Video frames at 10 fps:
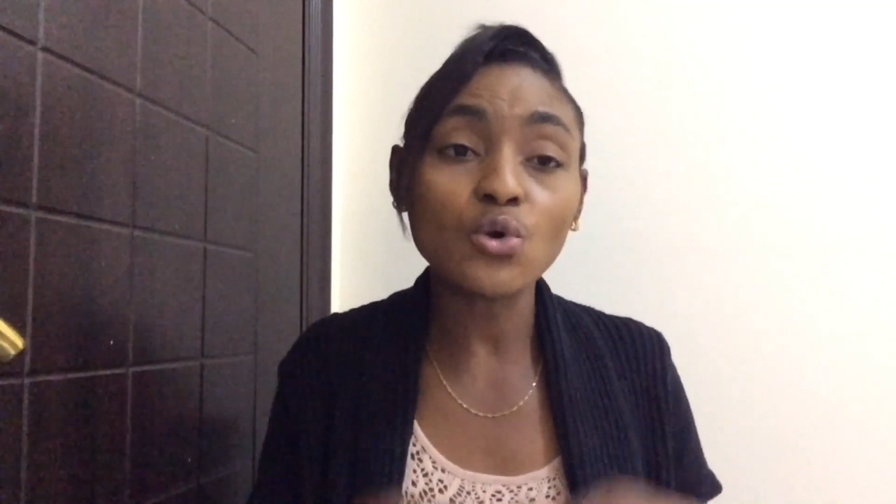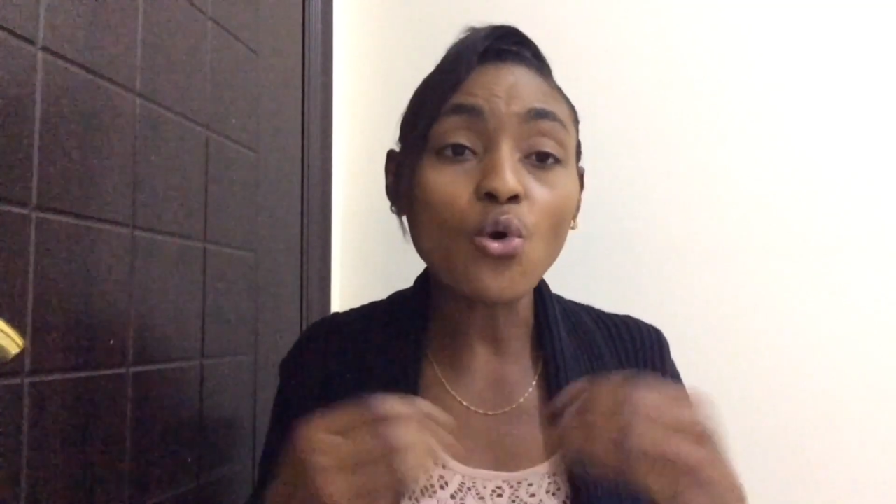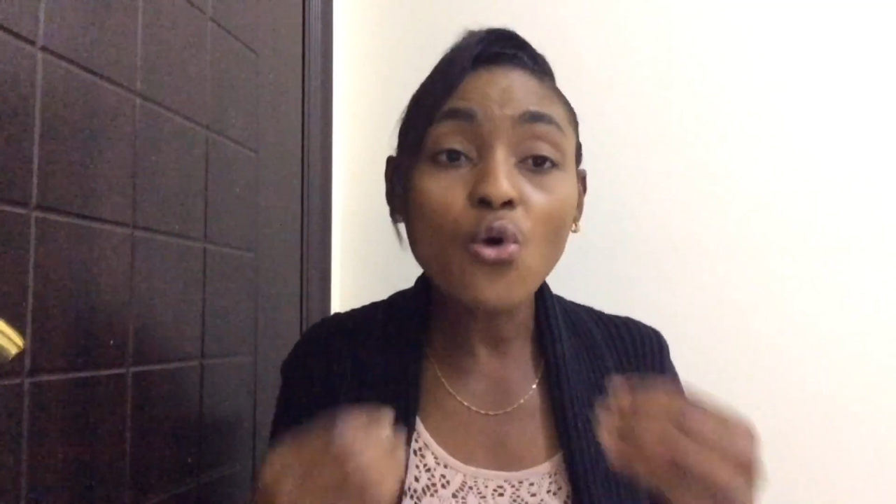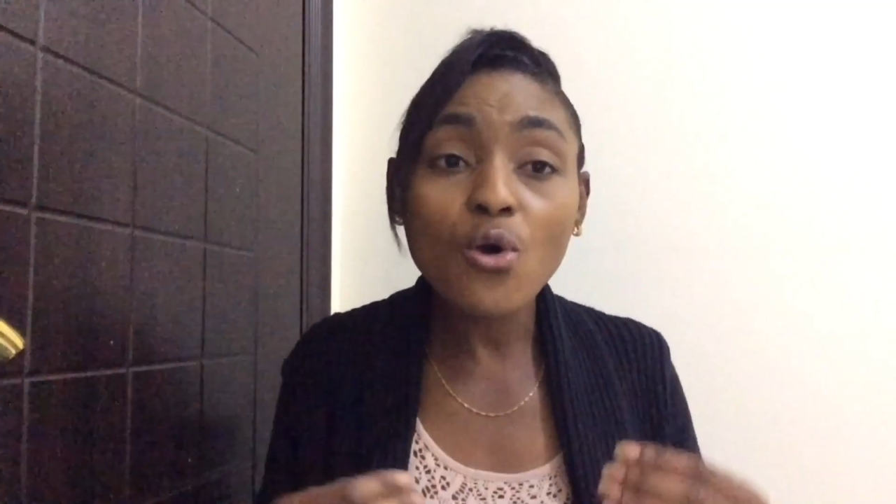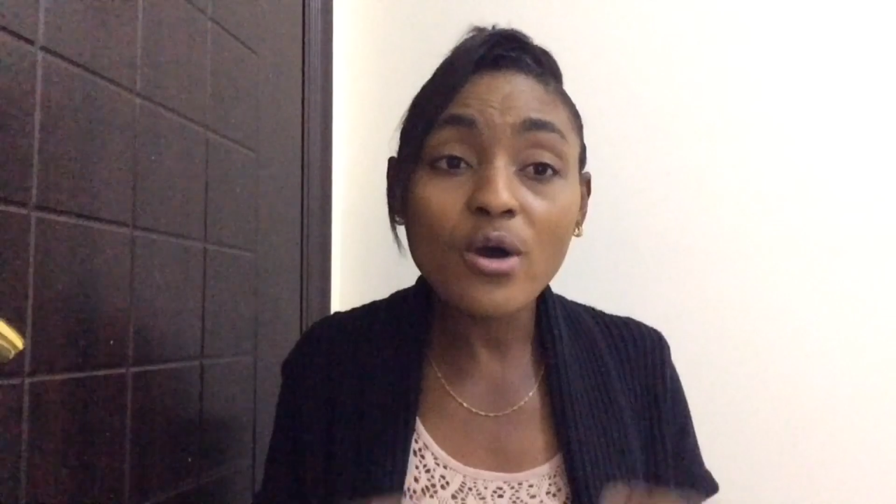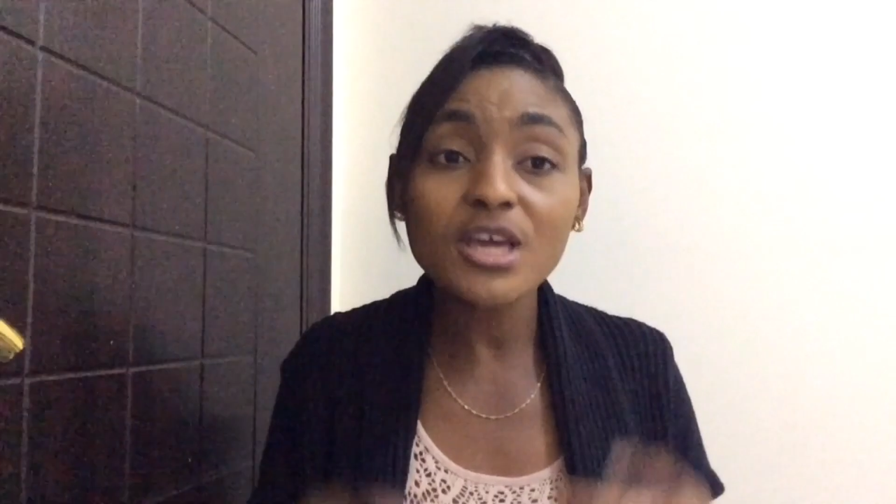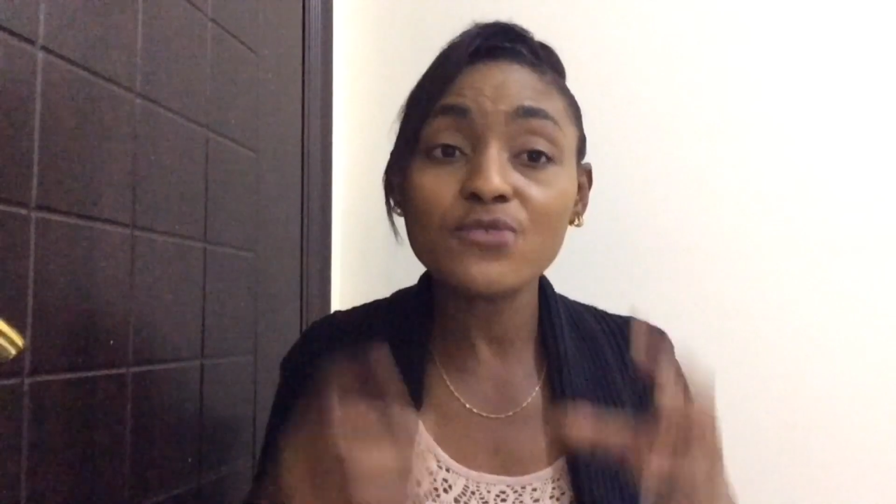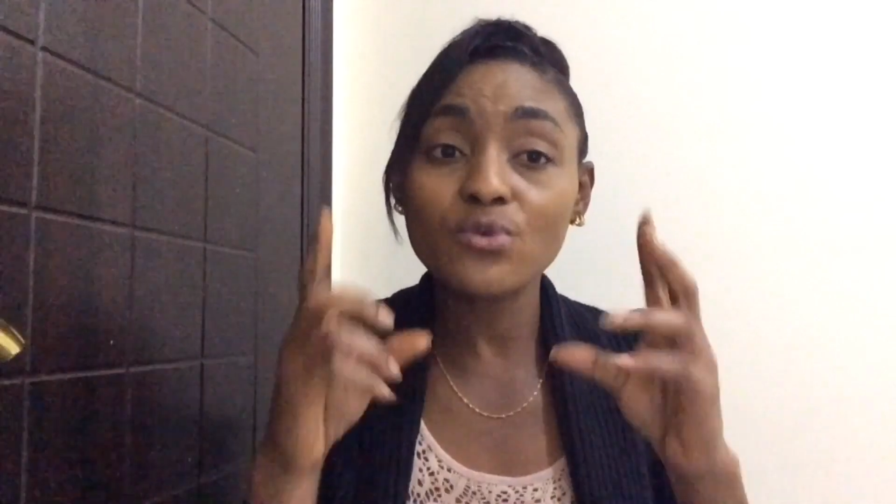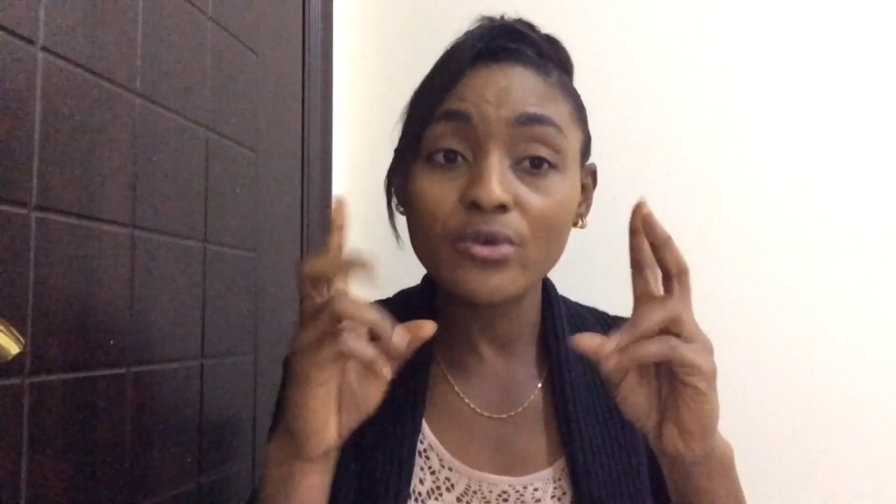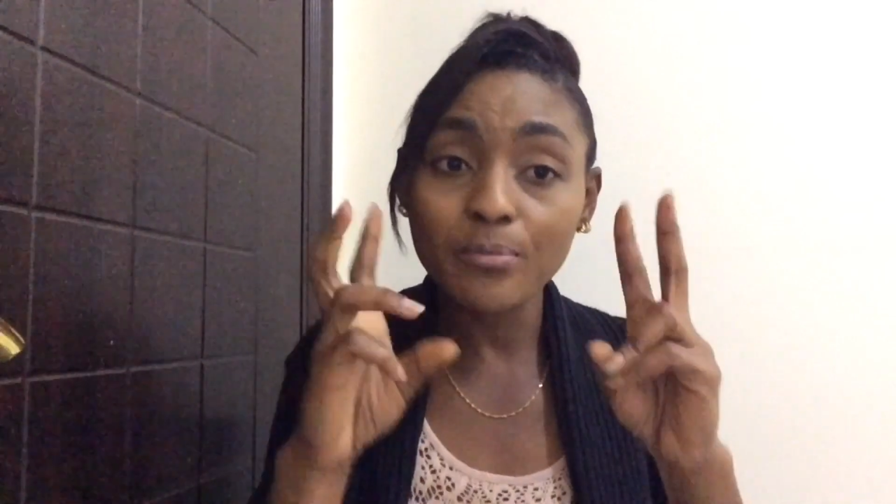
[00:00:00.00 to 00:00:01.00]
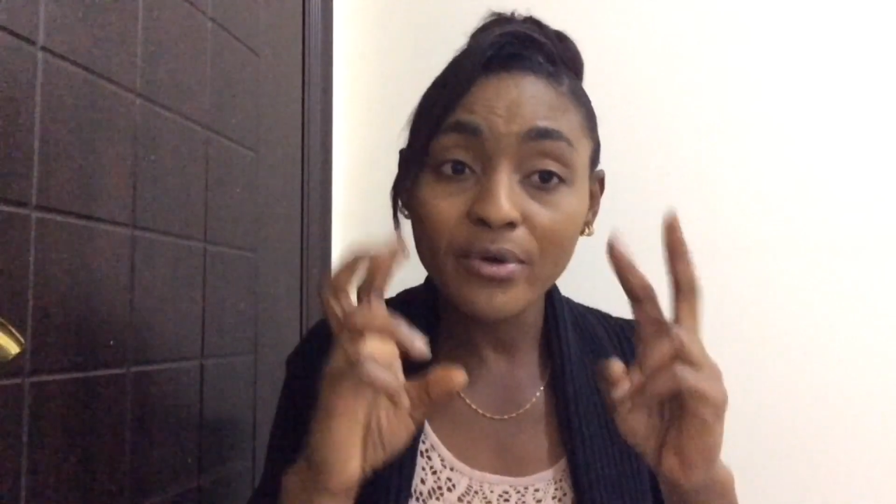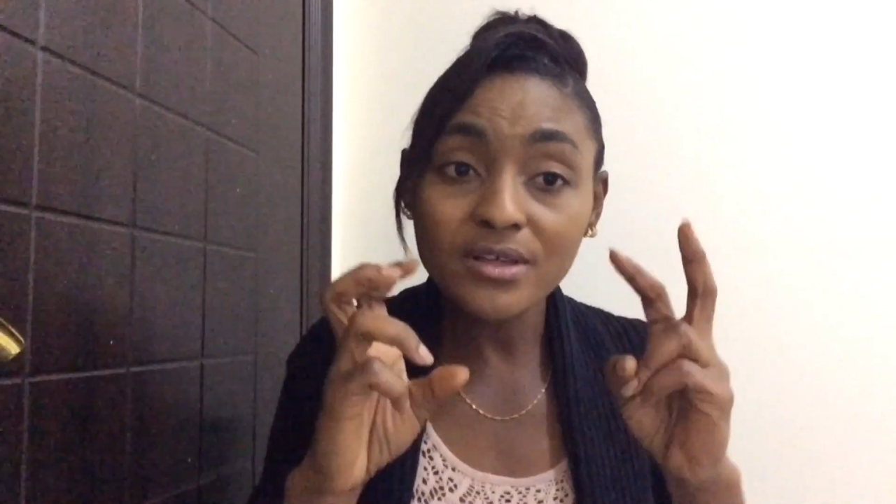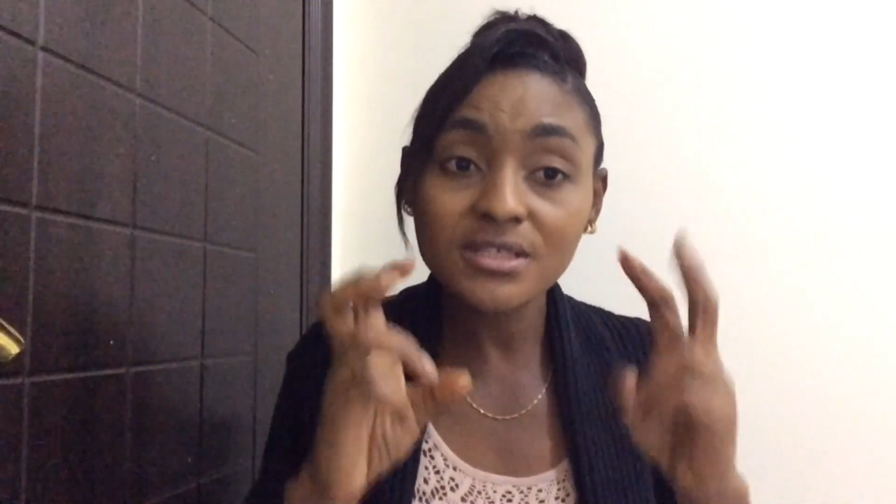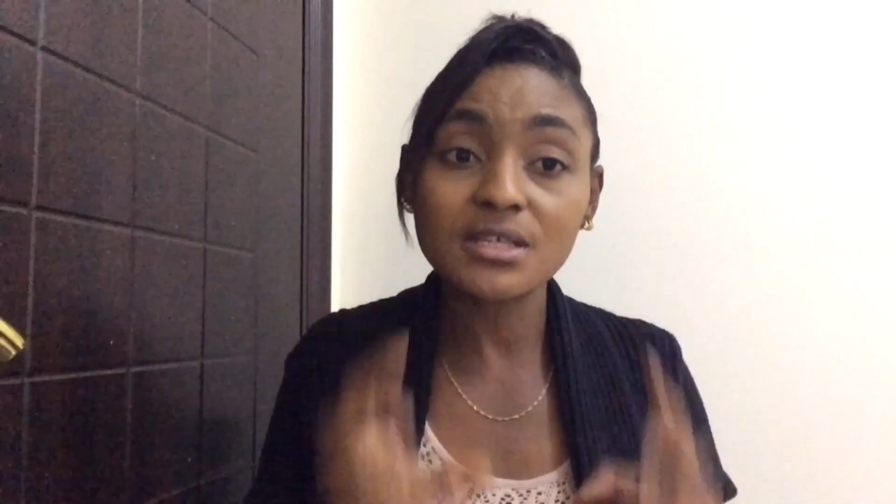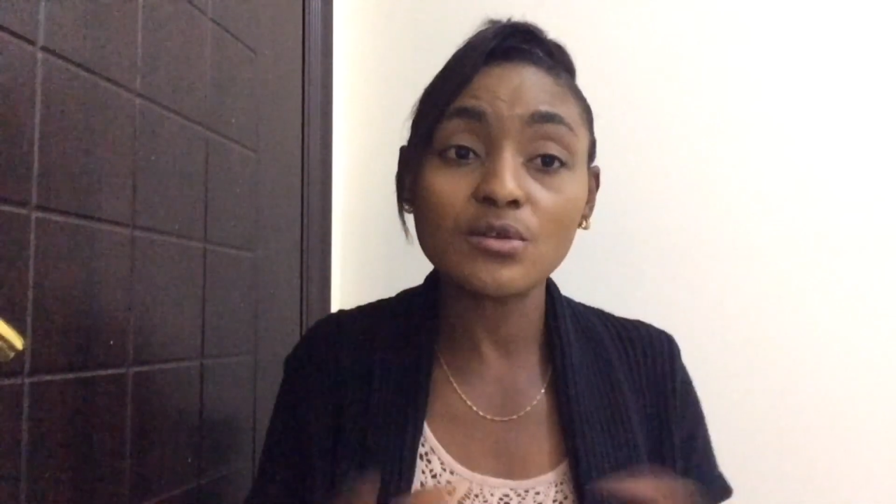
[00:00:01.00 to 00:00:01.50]
or if you're a
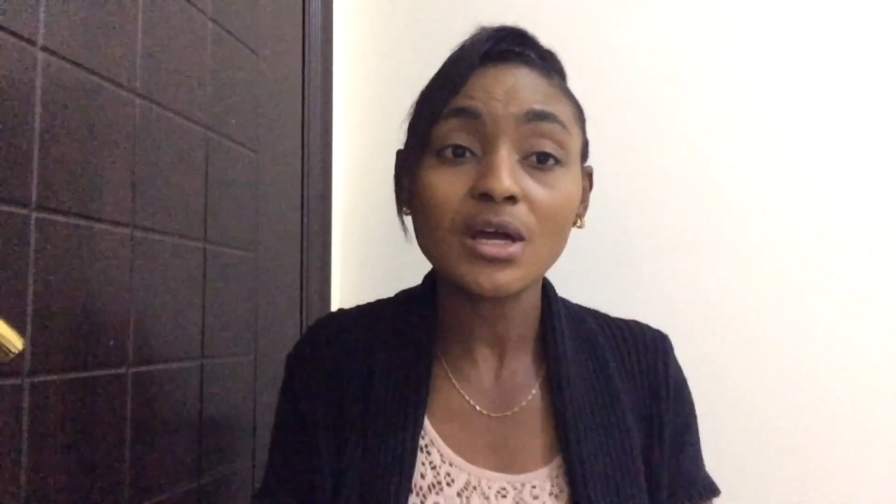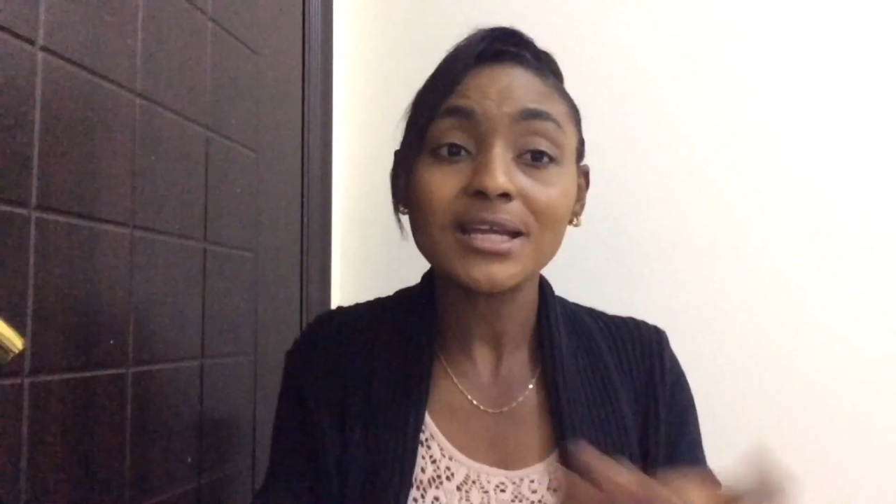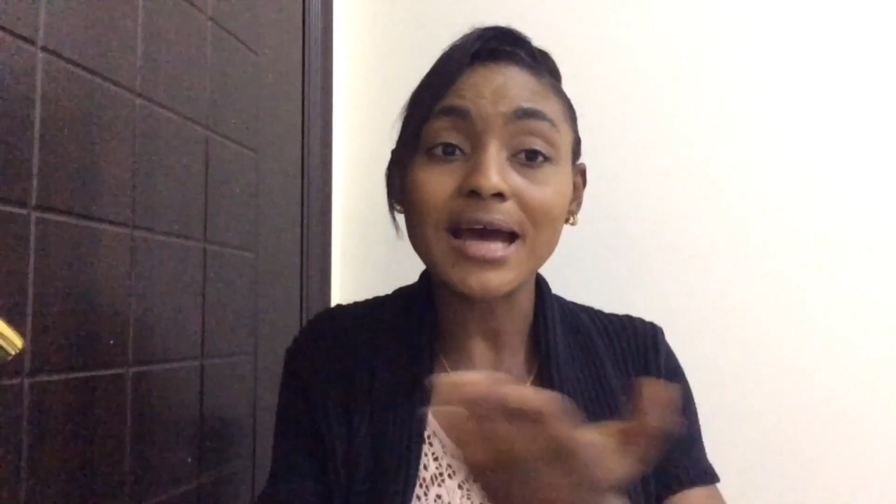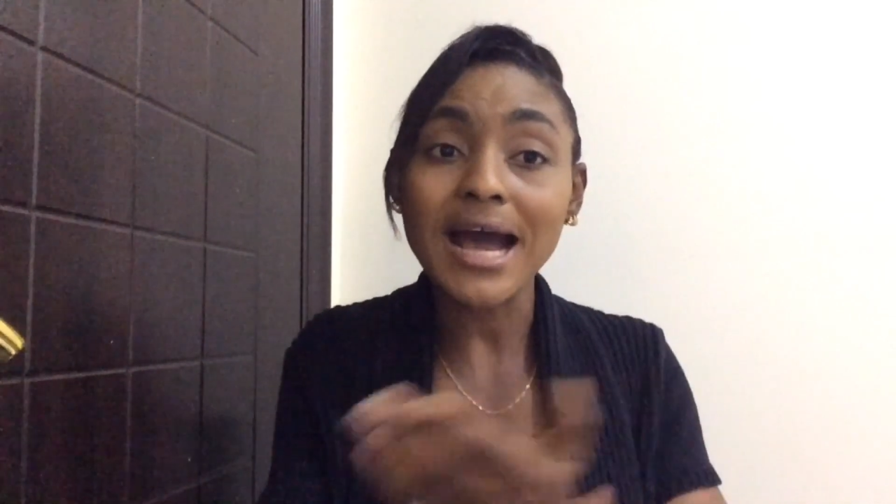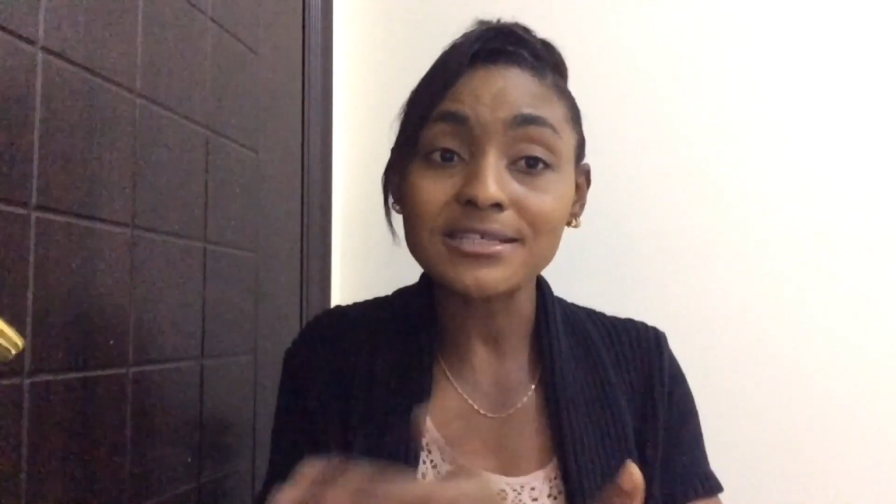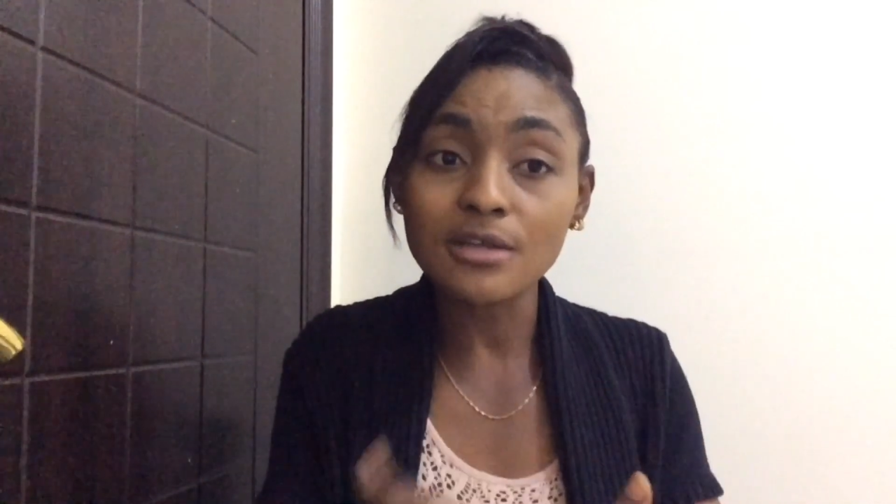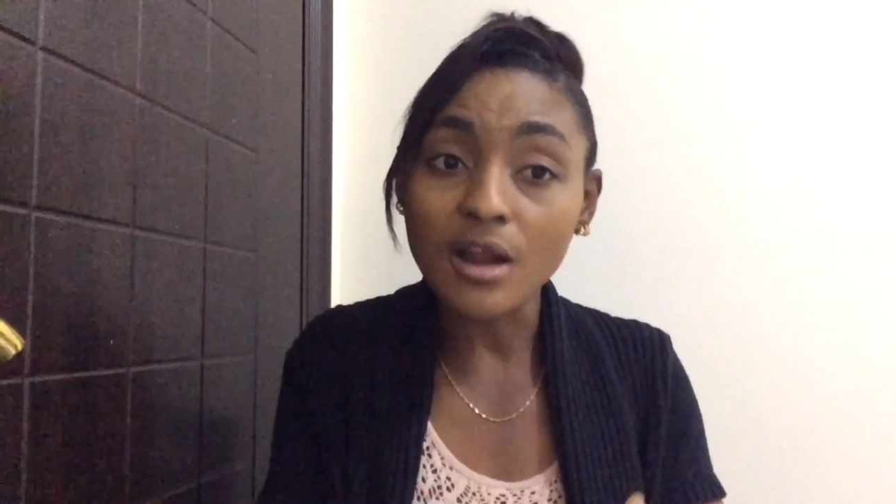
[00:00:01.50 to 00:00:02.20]
person that has